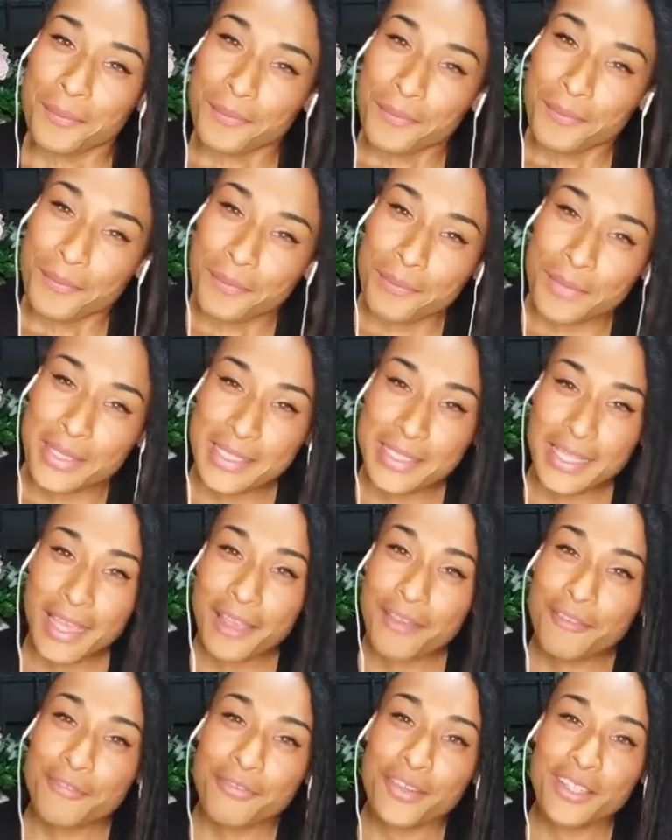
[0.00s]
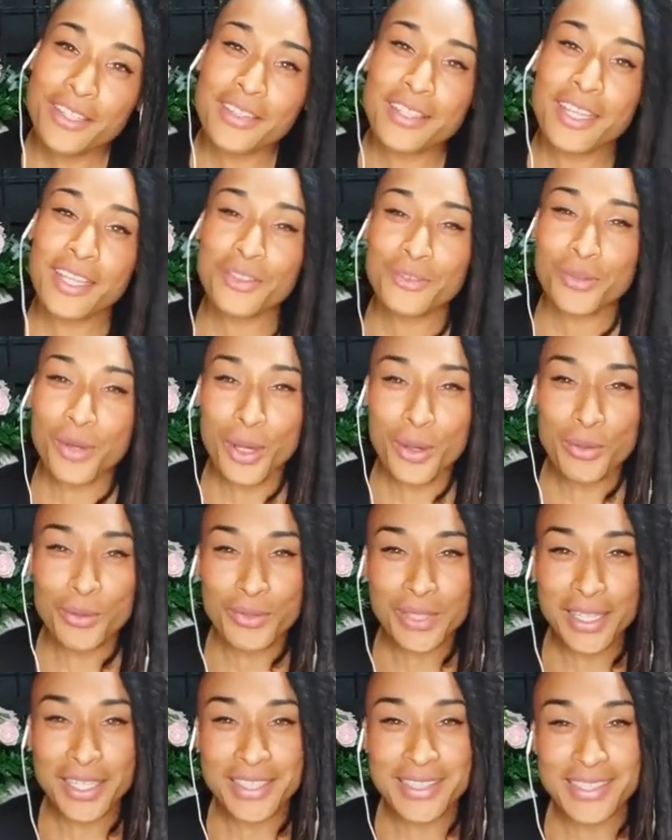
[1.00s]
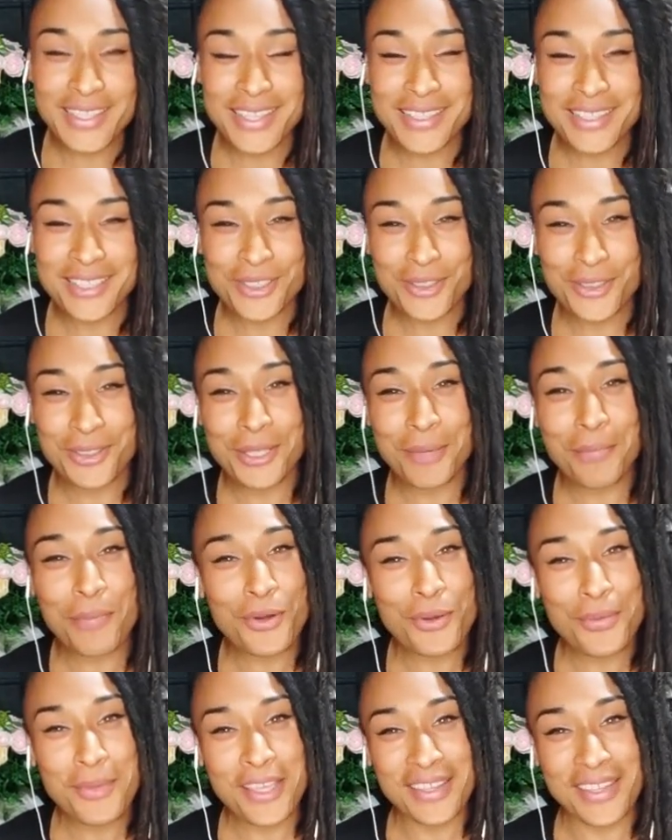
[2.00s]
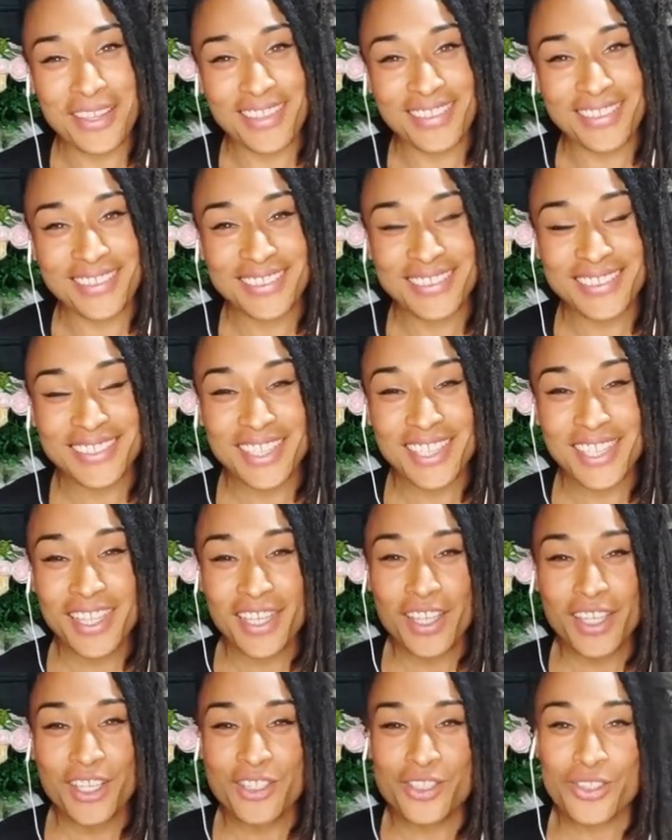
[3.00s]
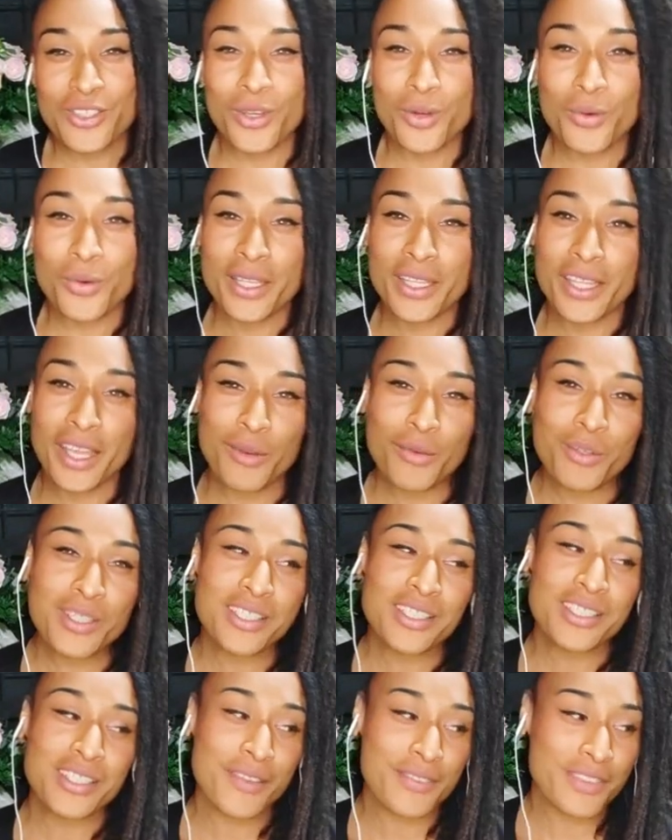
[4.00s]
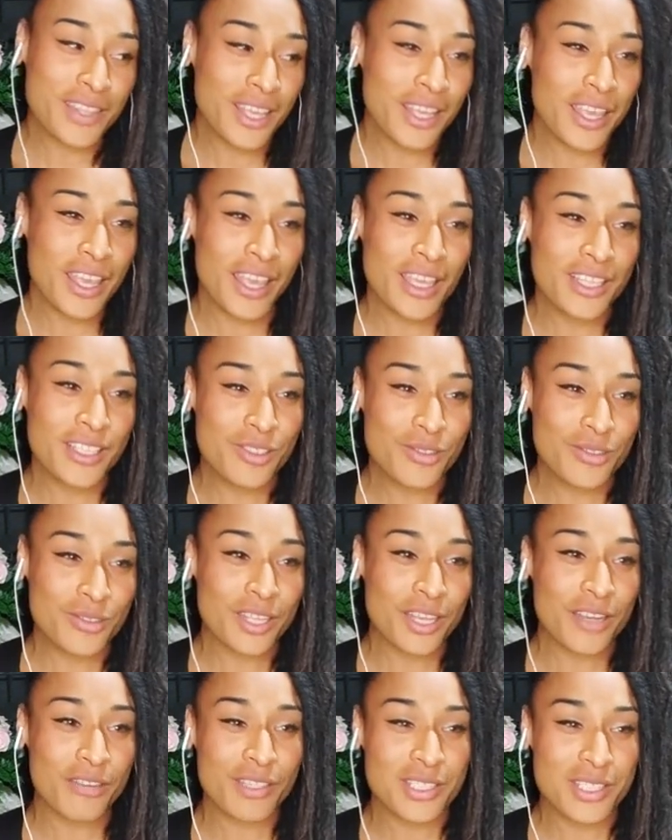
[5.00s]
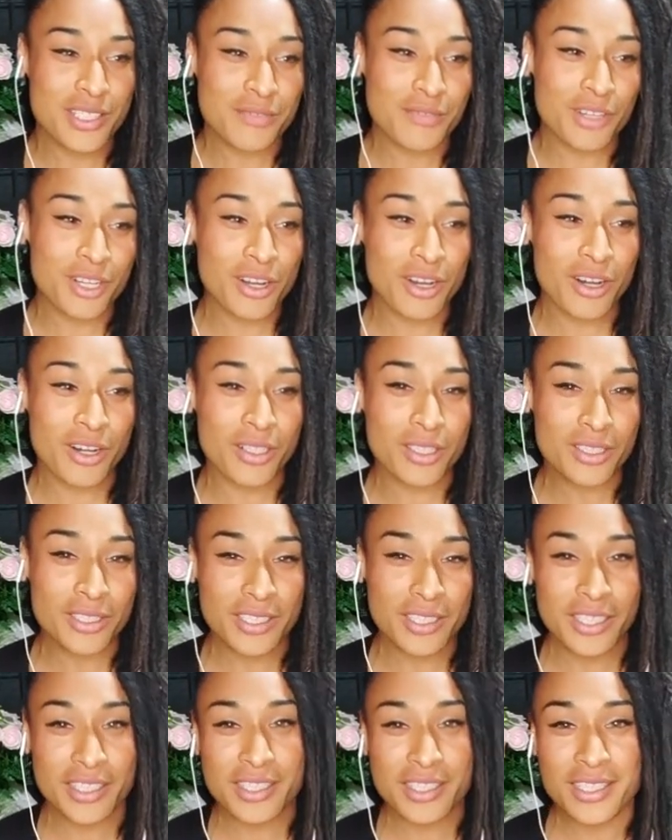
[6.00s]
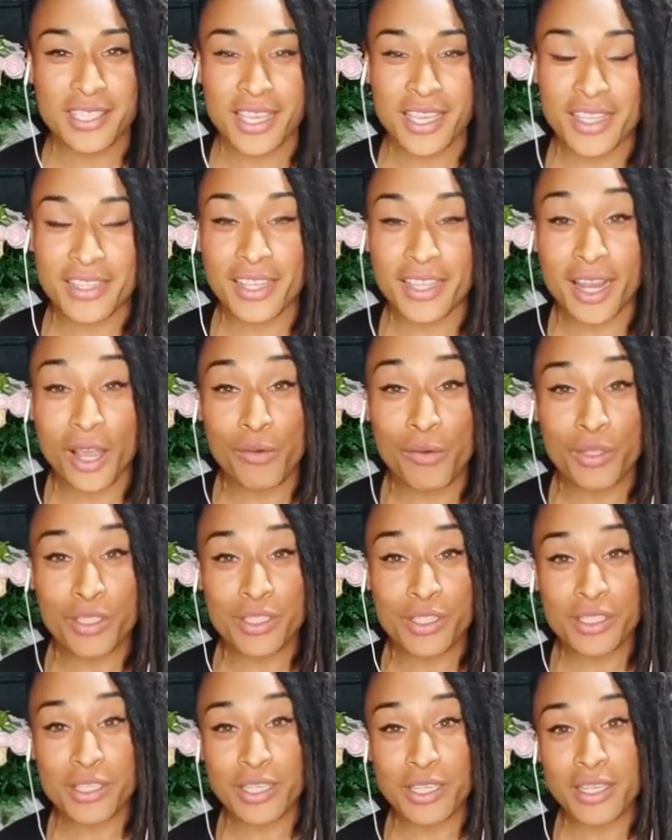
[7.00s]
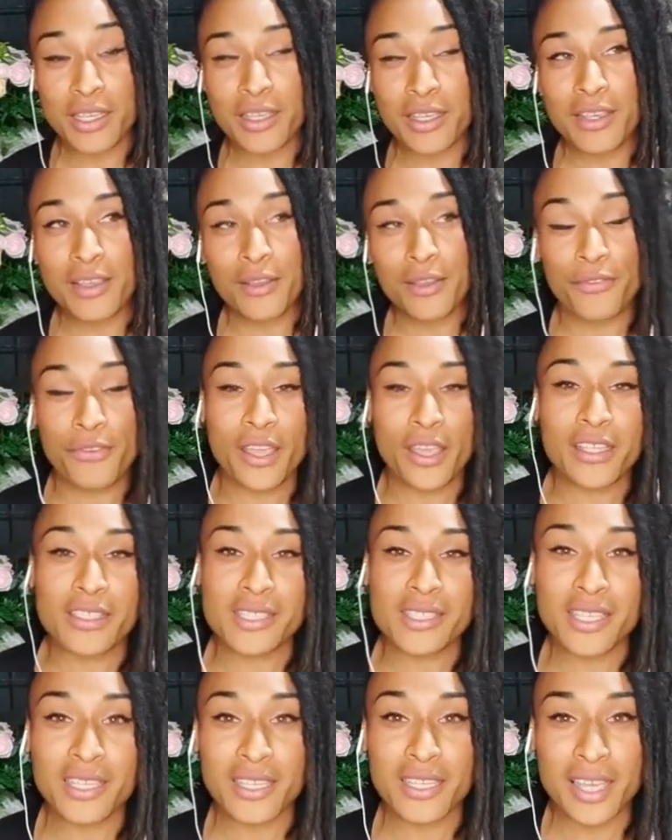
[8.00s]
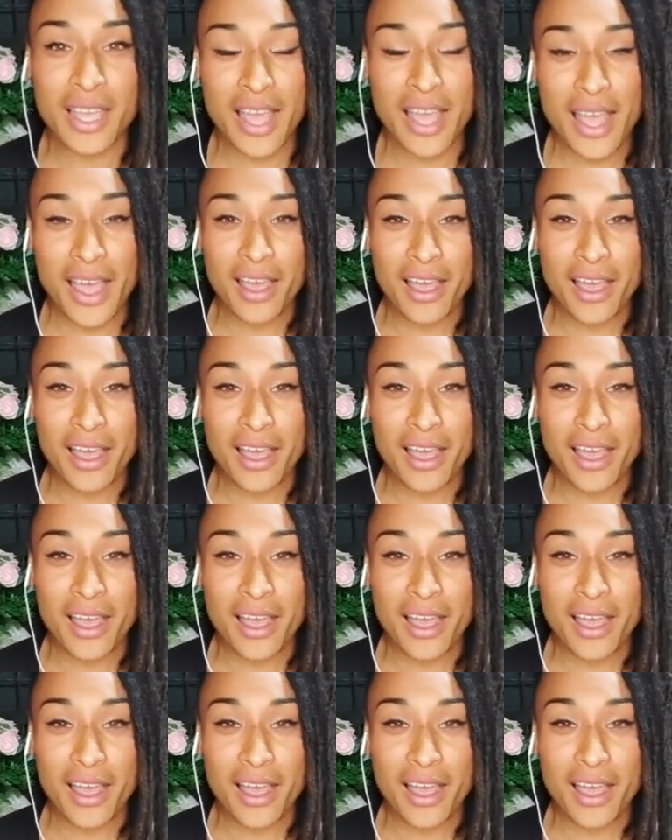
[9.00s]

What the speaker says: me estaba enfrentando a una sanción de por vida. So when I was at that high school, I received a call and said that I was facing a